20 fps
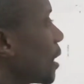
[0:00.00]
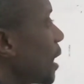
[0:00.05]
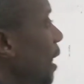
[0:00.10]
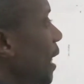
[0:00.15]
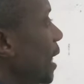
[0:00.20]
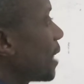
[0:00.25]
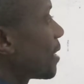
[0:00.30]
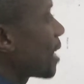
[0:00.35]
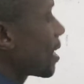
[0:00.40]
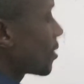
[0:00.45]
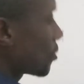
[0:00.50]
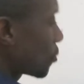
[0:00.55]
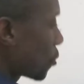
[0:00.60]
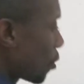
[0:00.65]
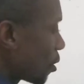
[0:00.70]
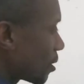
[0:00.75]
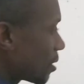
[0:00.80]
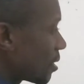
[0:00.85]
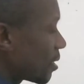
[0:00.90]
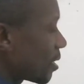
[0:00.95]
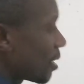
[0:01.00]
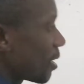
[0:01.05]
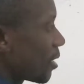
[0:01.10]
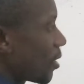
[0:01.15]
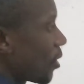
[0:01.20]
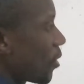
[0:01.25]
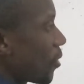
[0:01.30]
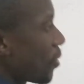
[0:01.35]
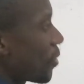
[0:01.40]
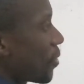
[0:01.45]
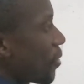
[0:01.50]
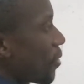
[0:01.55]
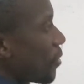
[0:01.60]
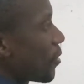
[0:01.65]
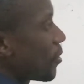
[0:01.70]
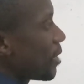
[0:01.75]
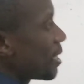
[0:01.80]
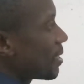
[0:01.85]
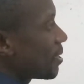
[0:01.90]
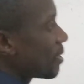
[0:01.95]
It has got
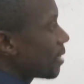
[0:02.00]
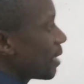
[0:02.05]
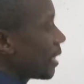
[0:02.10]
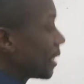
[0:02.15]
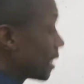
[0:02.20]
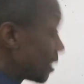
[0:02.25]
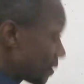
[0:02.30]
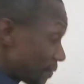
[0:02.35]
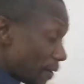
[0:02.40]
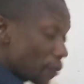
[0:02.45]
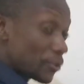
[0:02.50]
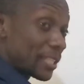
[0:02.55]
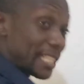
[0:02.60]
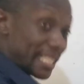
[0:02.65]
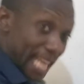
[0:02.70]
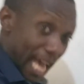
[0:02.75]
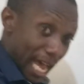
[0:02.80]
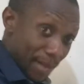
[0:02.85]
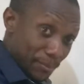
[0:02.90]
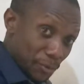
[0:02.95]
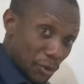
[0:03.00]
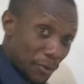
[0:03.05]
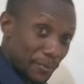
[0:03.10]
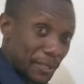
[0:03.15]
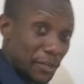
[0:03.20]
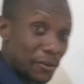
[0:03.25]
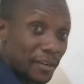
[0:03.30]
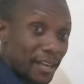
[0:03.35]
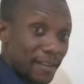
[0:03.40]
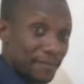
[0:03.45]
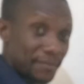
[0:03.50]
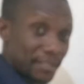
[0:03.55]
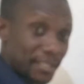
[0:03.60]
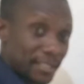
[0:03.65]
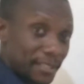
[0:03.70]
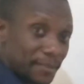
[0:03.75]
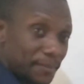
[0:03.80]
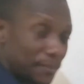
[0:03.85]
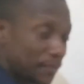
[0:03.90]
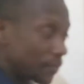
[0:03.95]
three. It is found in the abdominal cavity.
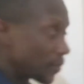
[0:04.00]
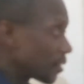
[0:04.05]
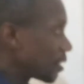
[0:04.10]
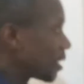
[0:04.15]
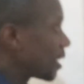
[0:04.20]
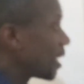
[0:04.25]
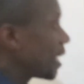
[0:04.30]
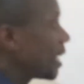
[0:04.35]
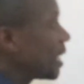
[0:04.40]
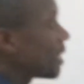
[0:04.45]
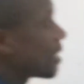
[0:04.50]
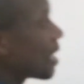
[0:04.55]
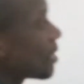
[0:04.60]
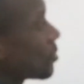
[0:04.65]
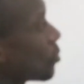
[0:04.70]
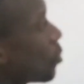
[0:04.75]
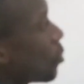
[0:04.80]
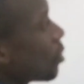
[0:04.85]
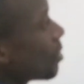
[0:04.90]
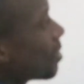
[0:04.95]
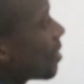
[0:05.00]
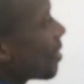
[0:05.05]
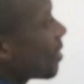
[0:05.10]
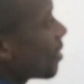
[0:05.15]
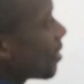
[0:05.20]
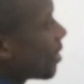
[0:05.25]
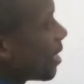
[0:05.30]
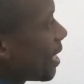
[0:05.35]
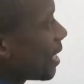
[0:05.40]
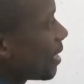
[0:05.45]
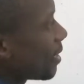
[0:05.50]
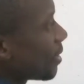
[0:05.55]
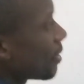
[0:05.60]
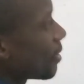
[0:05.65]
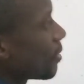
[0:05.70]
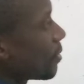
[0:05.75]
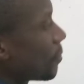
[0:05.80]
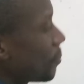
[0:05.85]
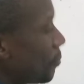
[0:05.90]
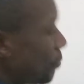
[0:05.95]
It has got three
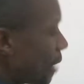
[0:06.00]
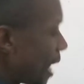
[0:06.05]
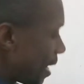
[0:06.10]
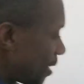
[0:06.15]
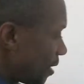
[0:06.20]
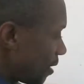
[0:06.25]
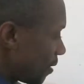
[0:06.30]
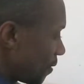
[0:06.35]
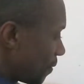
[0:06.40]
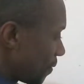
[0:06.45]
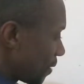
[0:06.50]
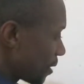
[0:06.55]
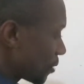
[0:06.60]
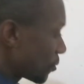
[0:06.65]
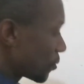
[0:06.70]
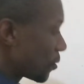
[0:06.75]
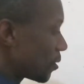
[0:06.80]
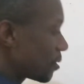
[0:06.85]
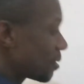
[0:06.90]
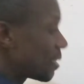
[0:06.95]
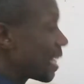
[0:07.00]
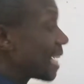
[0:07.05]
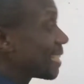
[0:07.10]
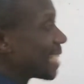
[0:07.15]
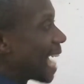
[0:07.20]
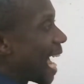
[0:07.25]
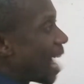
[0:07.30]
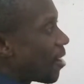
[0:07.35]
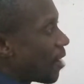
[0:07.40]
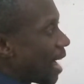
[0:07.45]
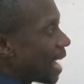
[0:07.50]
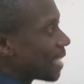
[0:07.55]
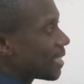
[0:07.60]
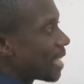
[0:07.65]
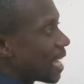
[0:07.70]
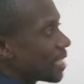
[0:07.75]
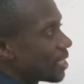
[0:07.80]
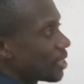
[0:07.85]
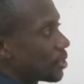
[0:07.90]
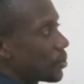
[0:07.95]
blood vessels that are
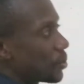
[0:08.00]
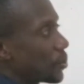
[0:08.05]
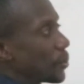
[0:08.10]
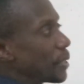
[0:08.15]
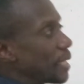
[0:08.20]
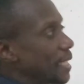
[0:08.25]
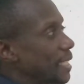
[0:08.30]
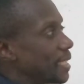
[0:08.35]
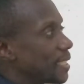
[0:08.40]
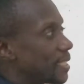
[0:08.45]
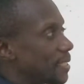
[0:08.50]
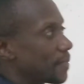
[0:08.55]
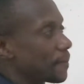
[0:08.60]
attached to it.